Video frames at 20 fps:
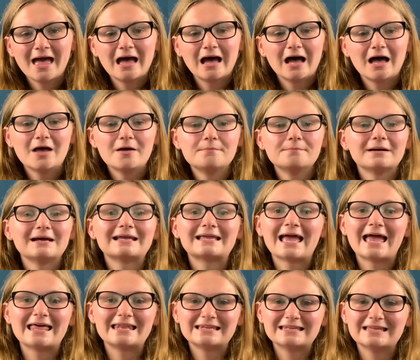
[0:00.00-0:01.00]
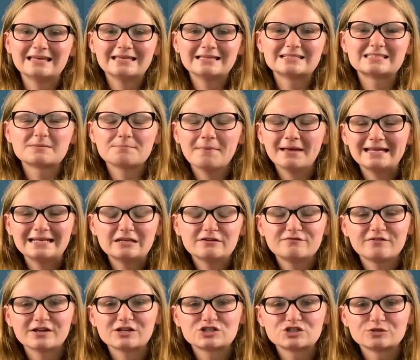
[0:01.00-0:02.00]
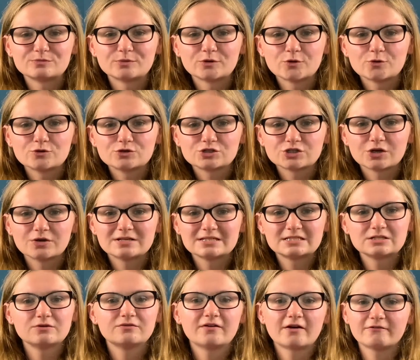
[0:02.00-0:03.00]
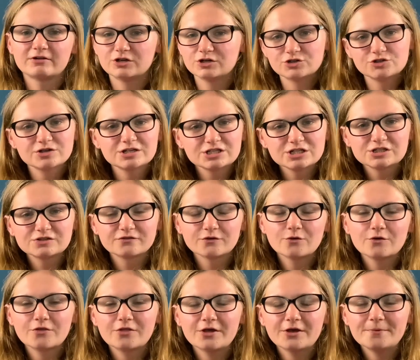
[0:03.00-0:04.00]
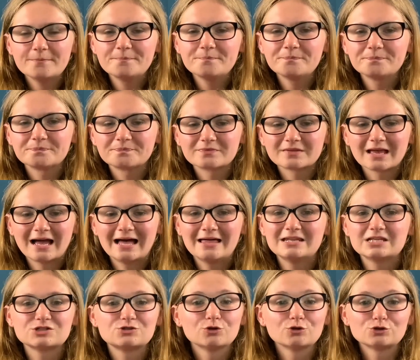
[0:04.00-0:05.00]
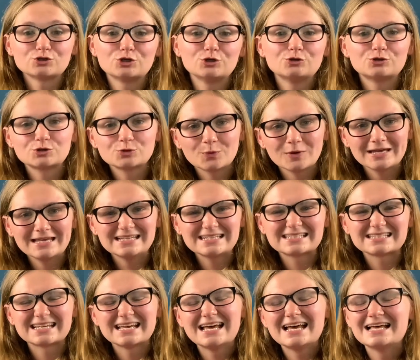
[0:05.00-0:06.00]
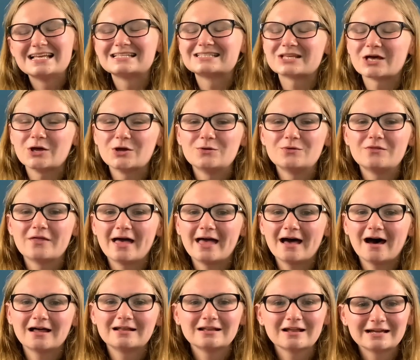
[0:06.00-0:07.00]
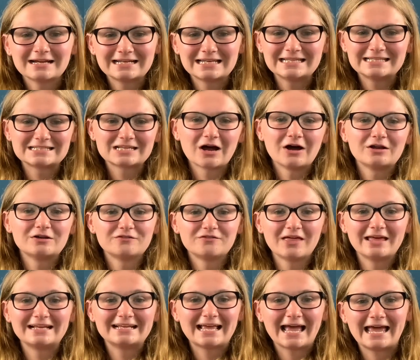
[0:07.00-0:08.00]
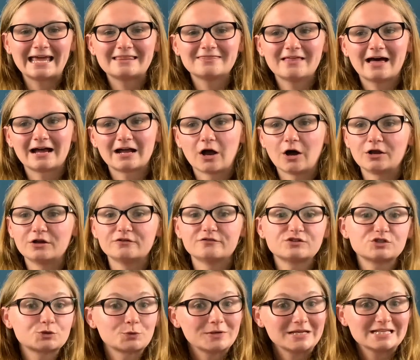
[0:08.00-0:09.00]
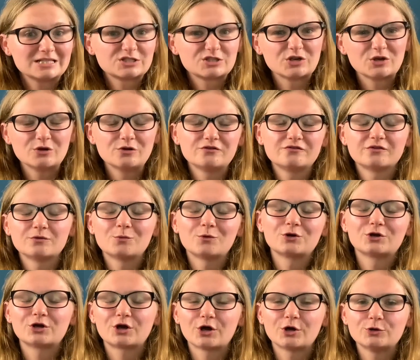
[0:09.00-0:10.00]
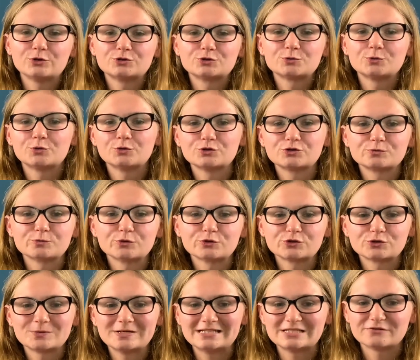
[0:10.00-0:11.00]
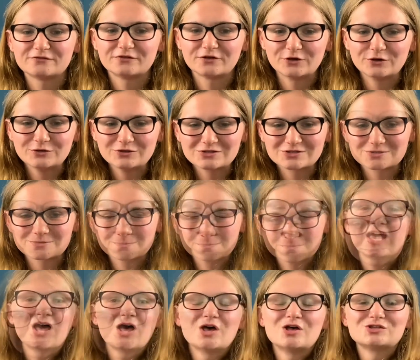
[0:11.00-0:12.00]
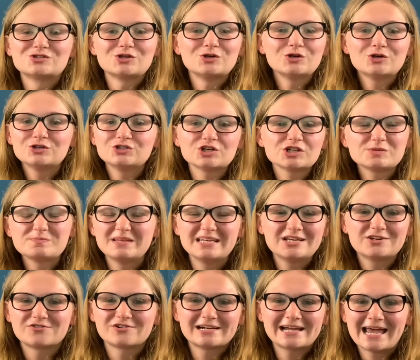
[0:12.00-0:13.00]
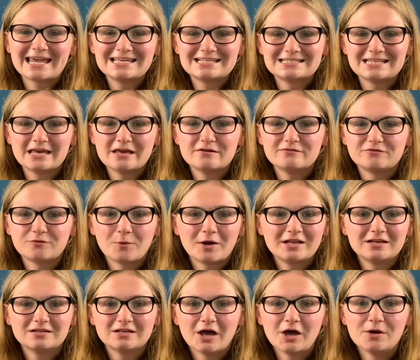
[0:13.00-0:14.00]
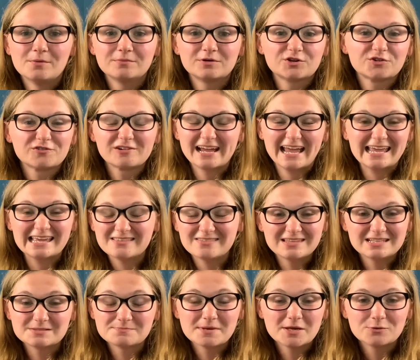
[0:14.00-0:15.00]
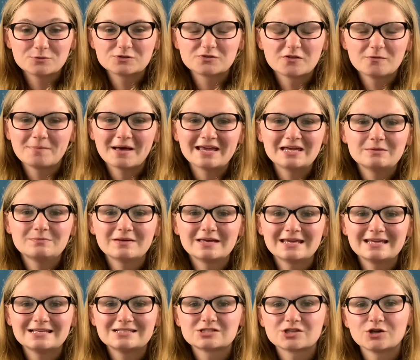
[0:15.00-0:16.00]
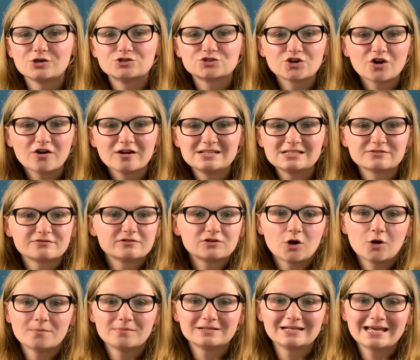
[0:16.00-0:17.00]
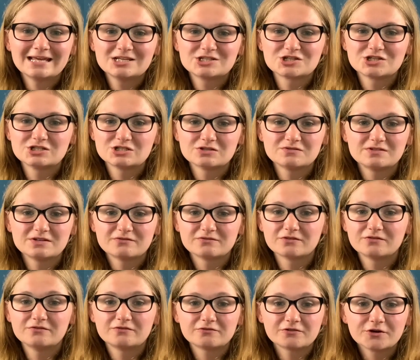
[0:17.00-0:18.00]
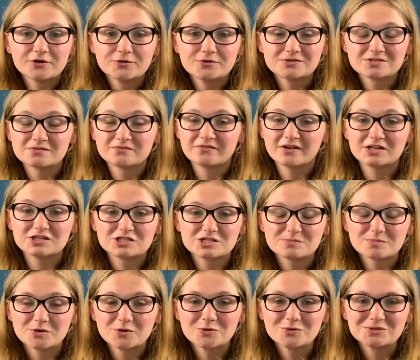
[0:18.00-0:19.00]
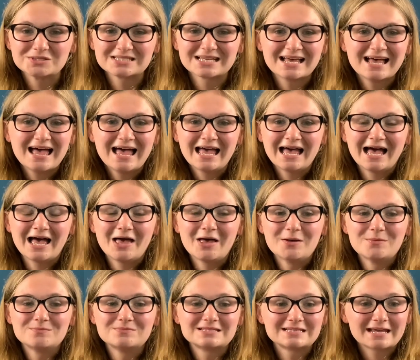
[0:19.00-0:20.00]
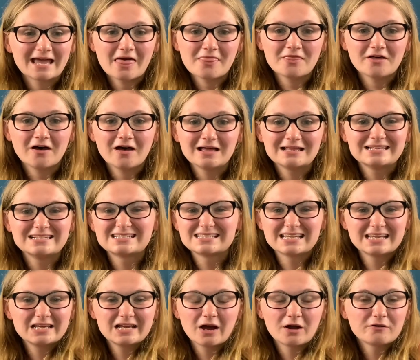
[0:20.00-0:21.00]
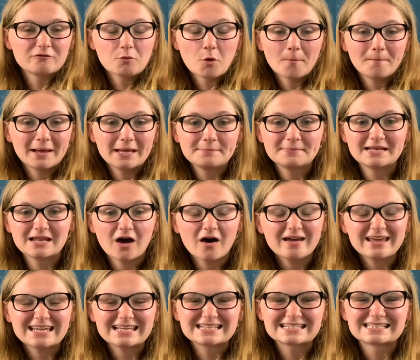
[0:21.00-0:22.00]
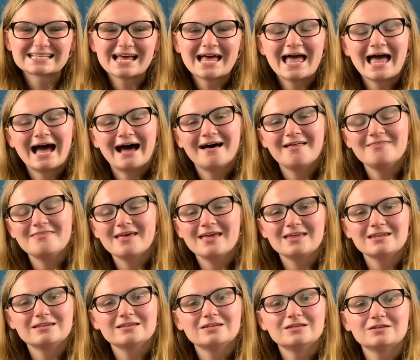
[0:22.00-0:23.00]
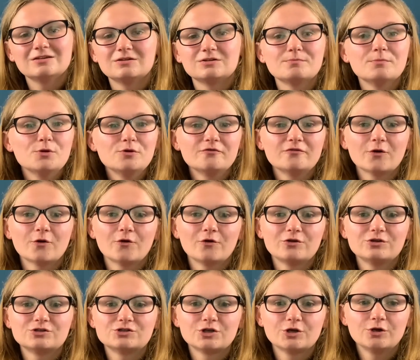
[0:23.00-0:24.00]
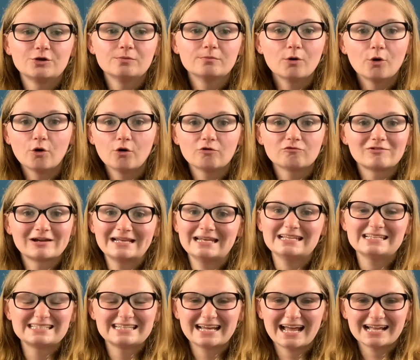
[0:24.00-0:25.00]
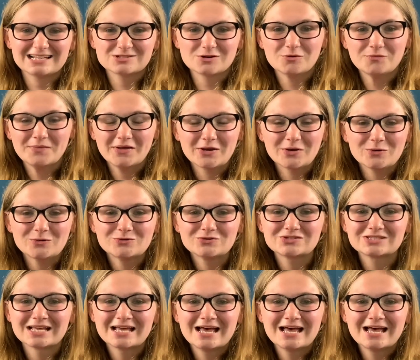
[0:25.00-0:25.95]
But again, it's mainly vegetables, so it's still very nutritious for them, and it's not too sweet, so they're unlikely to kind of then gain that kind of sweet tooth and want to go towards more sweeter foods. So you can just be creative when creating these meals for baby. So try different combinations of different fruits and vegetables together and see kind of what baby likes, and then move on to more realistic adult meals.